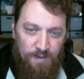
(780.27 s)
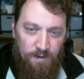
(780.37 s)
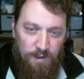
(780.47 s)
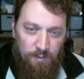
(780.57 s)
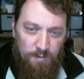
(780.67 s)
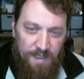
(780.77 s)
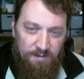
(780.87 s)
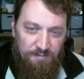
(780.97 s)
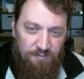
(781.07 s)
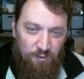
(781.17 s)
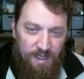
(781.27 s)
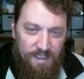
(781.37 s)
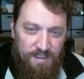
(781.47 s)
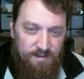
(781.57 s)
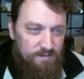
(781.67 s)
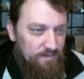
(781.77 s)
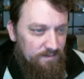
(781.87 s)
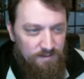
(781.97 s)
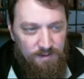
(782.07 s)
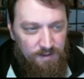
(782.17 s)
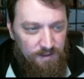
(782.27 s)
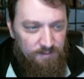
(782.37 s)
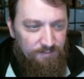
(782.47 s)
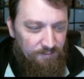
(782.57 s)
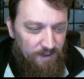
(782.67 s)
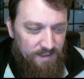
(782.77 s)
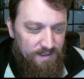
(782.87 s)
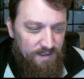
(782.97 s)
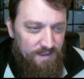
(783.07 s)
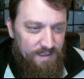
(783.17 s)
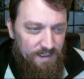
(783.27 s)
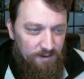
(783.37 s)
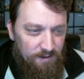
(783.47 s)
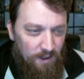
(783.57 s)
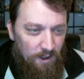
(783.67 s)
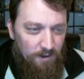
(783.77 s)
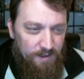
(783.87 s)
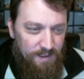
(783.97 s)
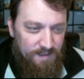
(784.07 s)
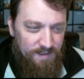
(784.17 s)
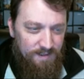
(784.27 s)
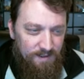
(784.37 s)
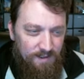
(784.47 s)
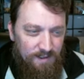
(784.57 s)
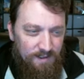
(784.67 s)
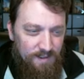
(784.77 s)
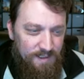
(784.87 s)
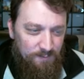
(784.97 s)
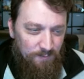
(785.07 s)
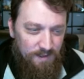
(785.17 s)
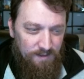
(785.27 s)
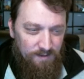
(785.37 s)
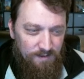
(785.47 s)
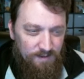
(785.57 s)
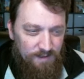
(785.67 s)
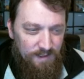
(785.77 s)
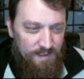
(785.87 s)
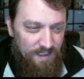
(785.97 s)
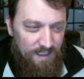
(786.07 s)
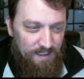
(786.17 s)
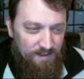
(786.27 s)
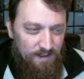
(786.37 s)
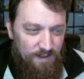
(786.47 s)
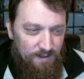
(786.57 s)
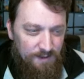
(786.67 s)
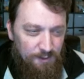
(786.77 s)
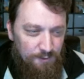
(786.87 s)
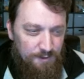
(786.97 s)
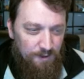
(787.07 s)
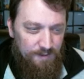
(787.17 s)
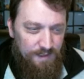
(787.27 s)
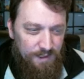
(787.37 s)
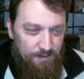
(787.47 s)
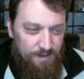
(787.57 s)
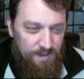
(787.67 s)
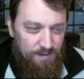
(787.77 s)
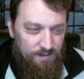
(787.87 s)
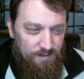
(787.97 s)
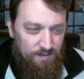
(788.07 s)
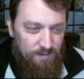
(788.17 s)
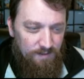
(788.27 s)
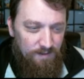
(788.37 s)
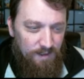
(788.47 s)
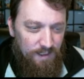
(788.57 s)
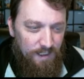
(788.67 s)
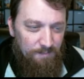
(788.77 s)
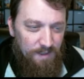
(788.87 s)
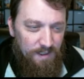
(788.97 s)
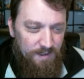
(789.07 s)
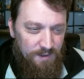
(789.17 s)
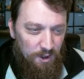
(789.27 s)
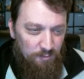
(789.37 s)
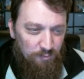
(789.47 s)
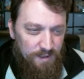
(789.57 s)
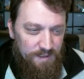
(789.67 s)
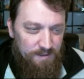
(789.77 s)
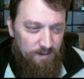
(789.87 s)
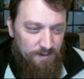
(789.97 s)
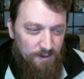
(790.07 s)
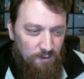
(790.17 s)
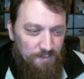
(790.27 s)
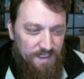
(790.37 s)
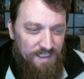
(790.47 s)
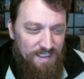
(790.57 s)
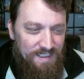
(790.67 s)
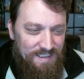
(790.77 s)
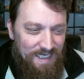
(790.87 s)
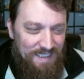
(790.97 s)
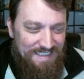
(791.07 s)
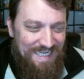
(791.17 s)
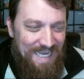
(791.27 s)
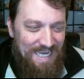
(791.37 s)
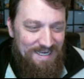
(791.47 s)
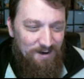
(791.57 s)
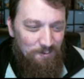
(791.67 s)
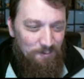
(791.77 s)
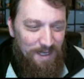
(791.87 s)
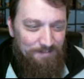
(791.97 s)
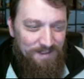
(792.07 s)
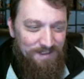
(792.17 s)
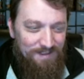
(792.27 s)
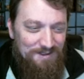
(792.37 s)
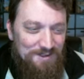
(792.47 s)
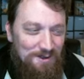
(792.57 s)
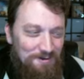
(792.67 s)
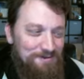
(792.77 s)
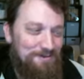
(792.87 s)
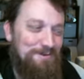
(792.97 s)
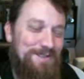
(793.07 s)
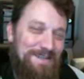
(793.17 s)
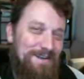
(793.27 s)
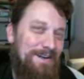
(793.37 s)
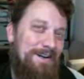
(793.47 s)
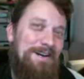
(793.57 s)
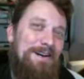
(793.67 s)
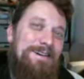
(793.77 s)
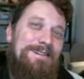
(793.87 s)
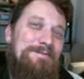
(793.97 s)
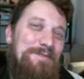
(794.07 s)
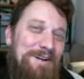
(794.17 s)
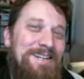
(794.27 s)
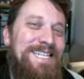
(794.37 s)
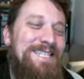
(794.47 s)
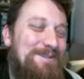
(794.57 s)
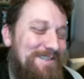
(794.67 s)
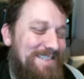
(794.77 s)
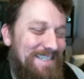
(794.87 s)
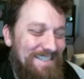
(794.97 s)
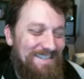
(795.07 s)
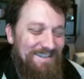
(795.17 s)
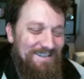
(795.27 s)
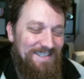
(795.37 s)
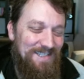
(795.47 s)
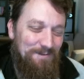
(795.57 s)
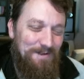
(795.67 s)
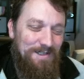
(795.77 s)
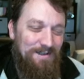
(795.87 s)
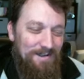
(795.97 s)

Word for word: All right, what about Frank? Frank's list here. Uh, yes, this one. He's got uh, the two Star Seers, um, uh, Star Priest also, but then he's got 10 Raptodon Chargers. Very interesting. This one,